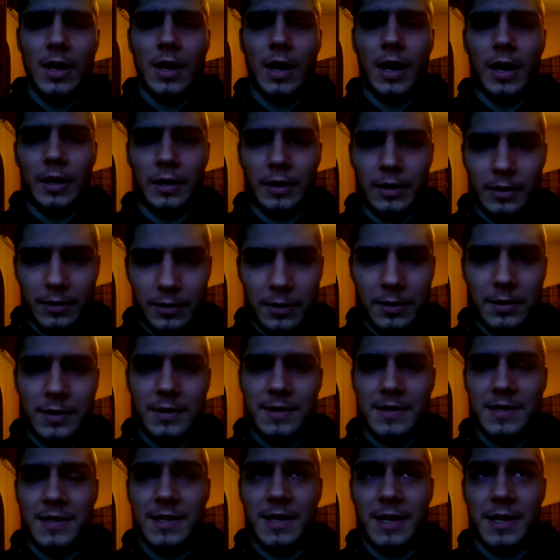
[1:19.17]
Another
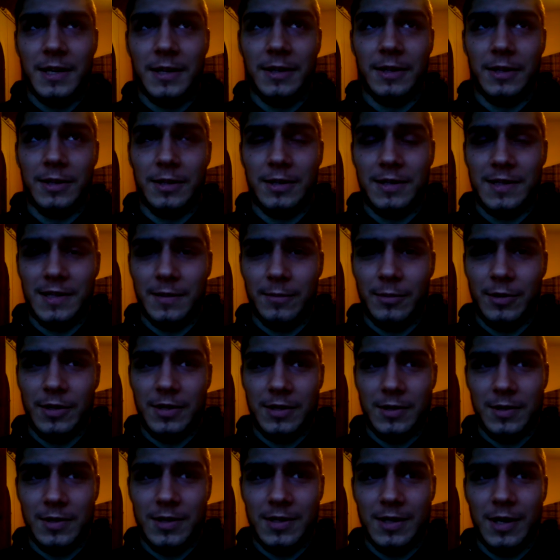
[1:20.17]
sign that someone is
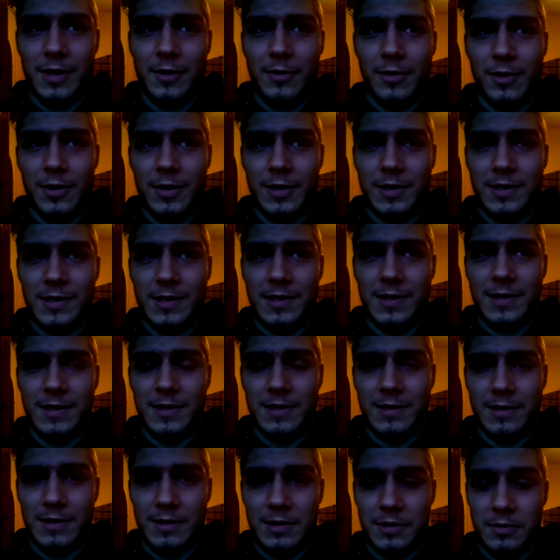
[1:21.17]
on steroids
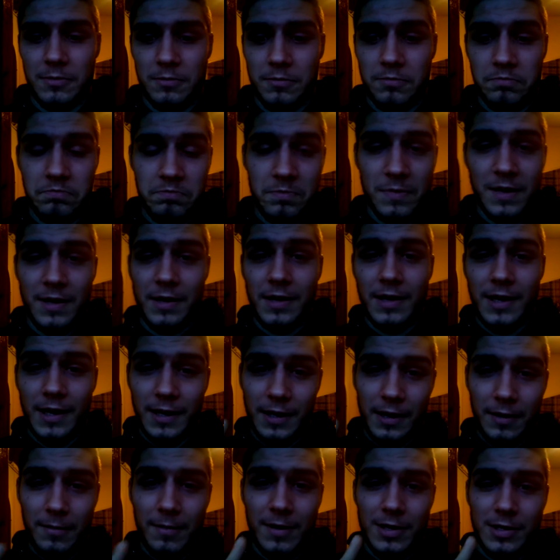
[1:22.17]
is
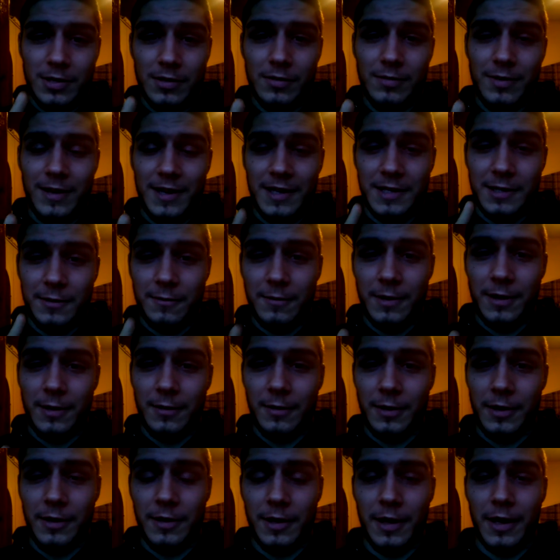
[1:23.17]
gaining muscle mass quickly.